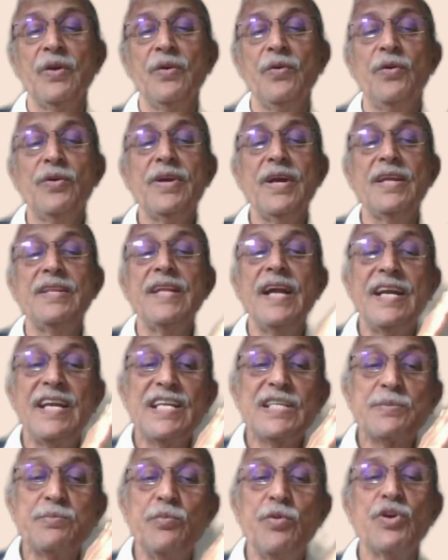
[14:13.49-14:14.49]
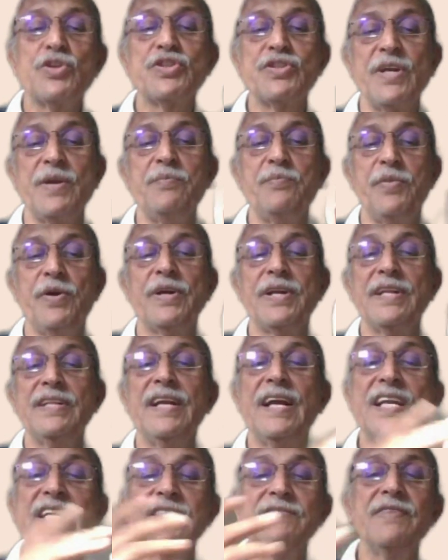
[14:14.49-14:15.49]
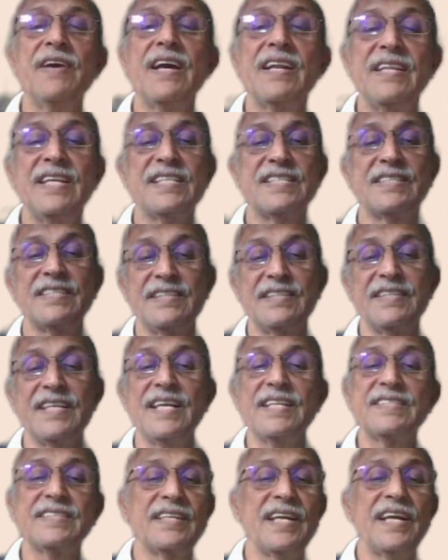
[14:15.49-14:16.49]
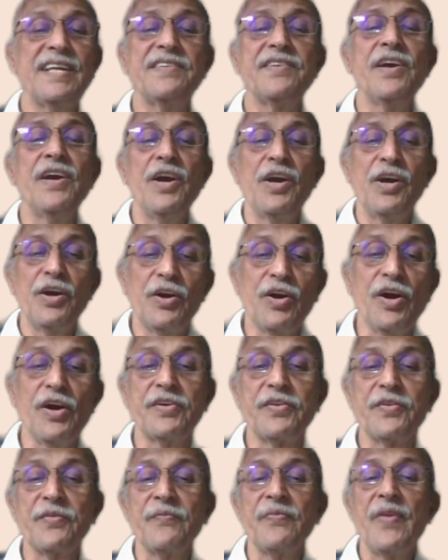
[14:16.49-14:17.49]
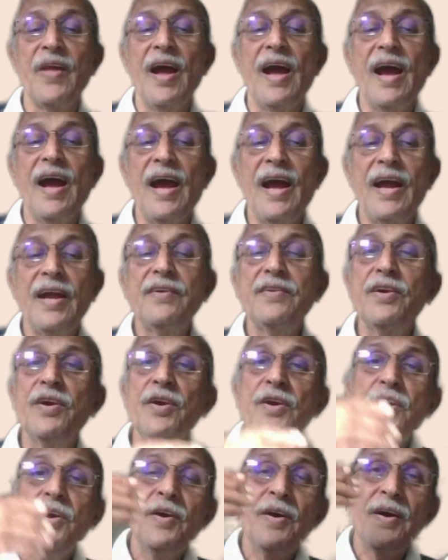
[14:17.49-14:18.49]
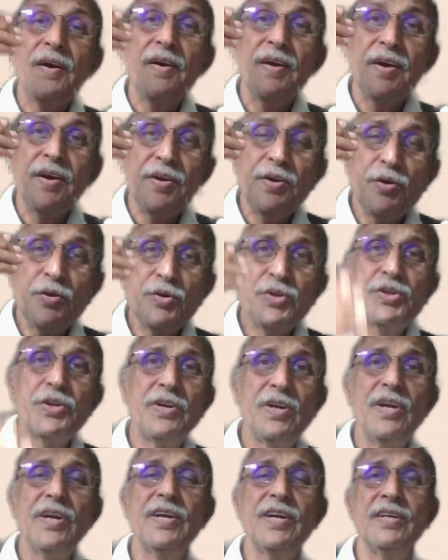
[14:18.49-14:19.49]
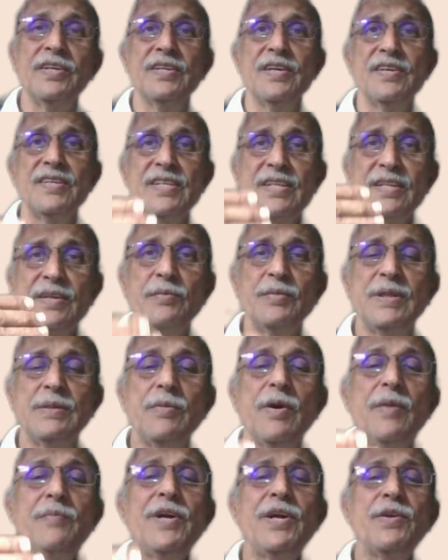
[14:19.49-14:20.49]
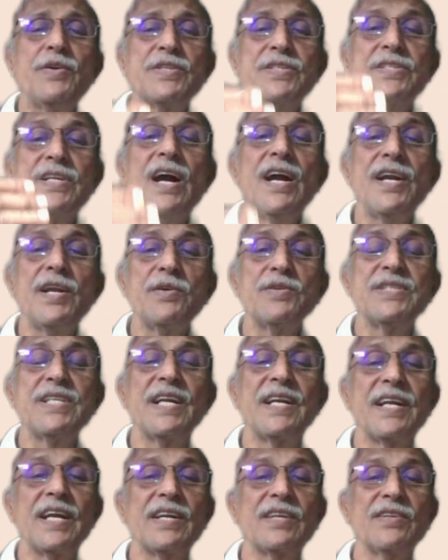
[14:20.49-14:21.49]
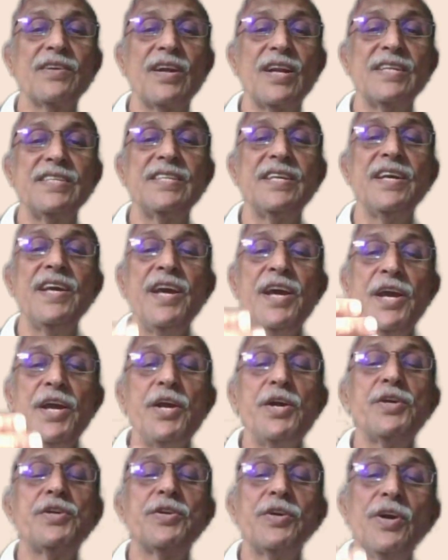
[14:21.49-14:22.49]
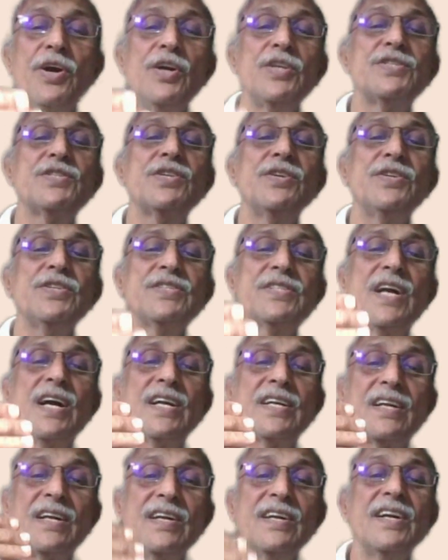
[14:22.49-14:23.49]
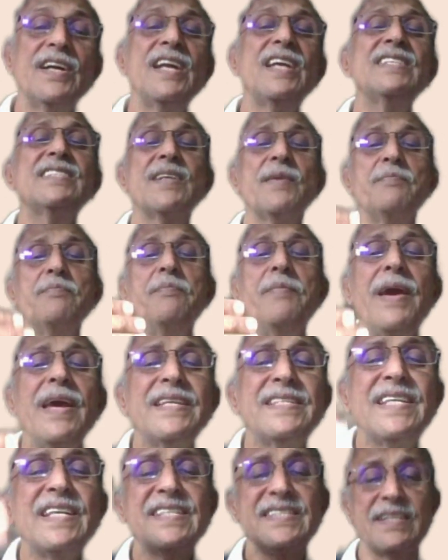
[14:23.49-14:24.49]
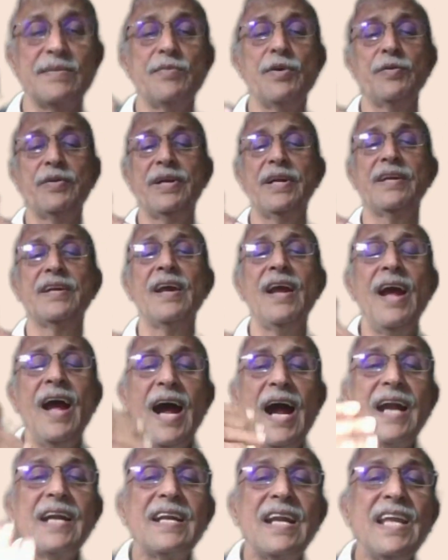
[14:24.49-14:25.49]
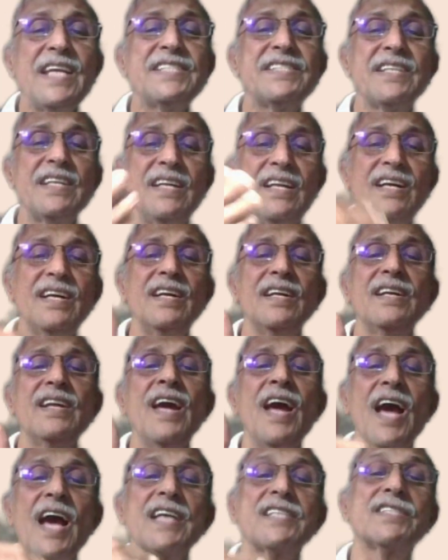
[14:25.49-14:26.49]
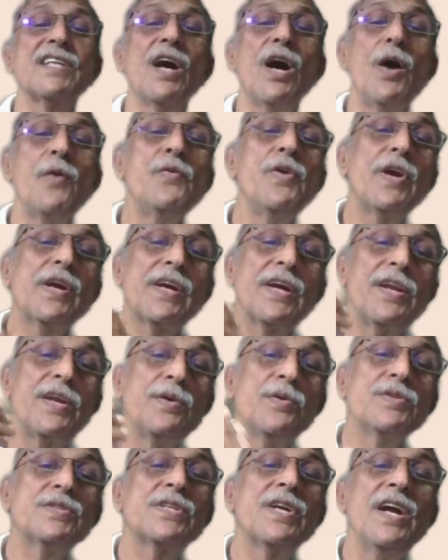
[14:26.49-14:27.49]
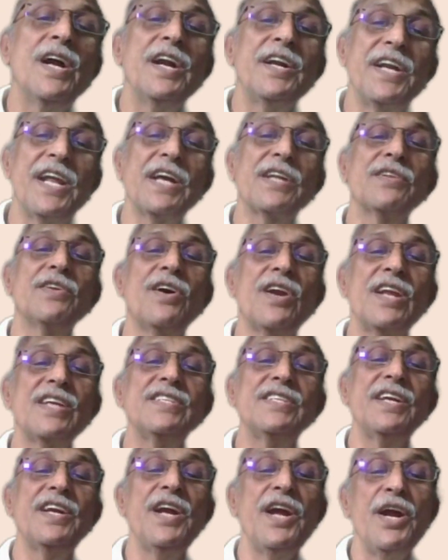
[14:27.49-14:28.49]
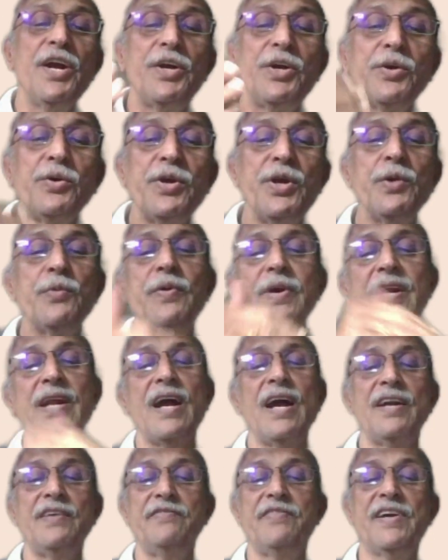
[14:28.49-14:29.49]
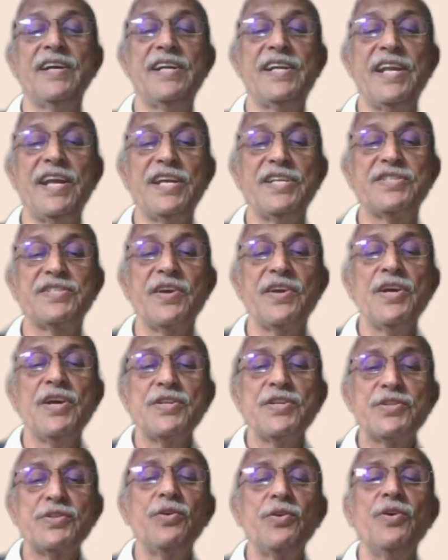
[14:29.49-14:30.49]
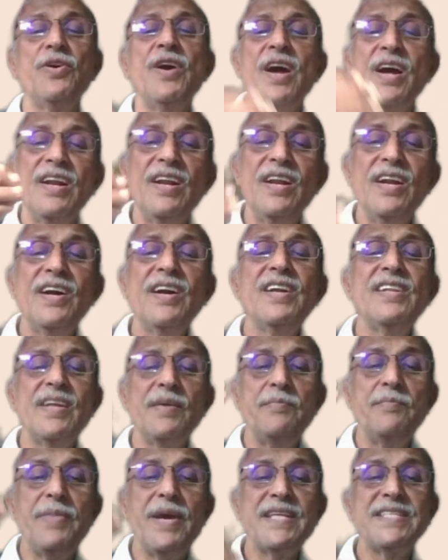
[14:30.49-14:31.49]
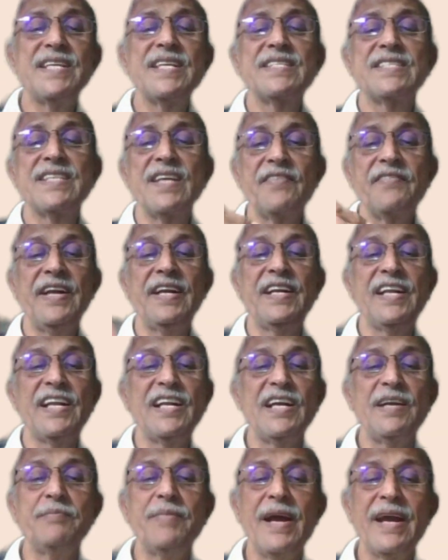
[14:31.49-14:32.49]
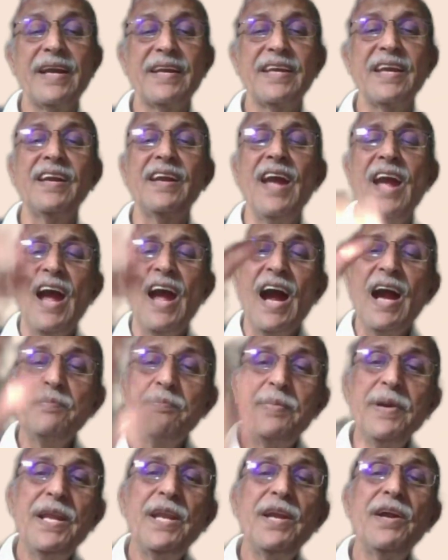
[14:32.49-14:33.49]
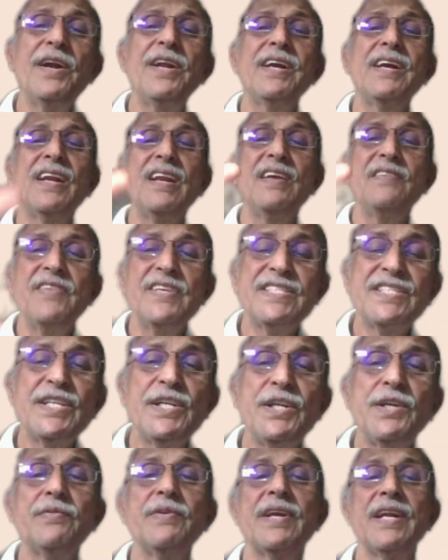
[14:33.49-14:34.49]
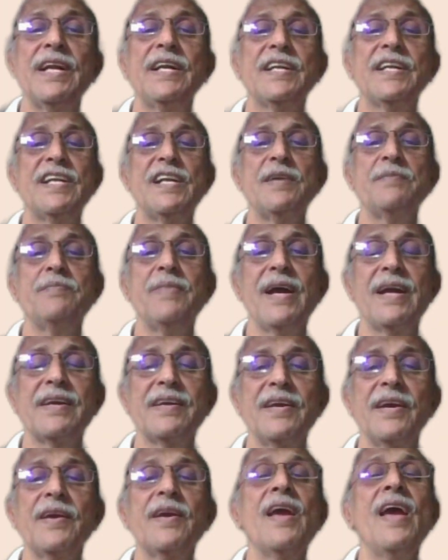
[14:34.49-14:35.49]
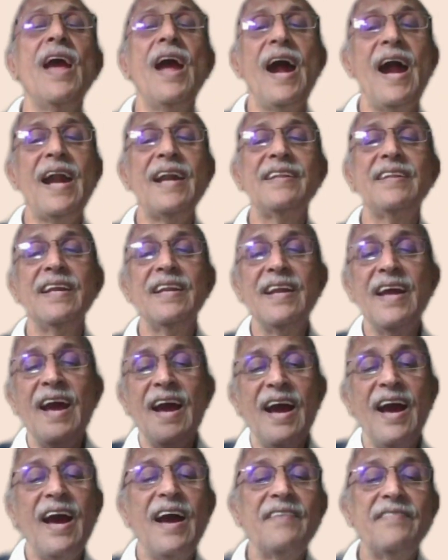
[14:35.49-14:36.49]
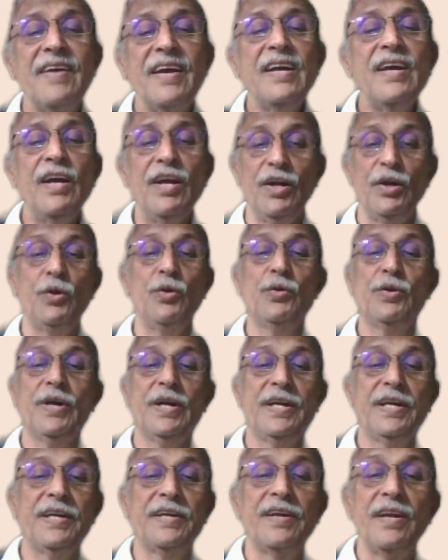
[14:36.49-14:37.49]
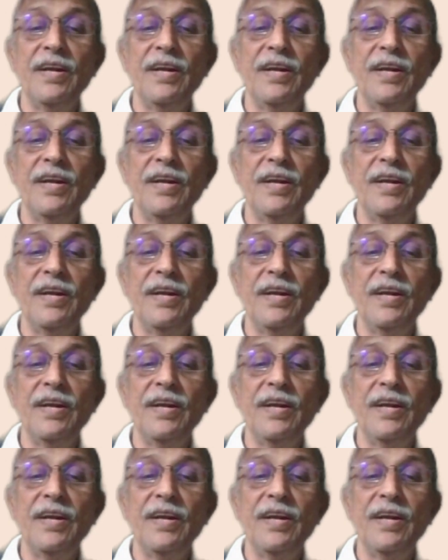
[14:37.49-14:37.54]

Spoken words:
Okay, that is most important. That is where these things get caught. And you should learn. The moment you start using technology, you should also start learning some basics about it. At least learn as to how you can use technology to your advantage. So learn the basics of internet banking and periodically visit your internet banking and then have a look at it.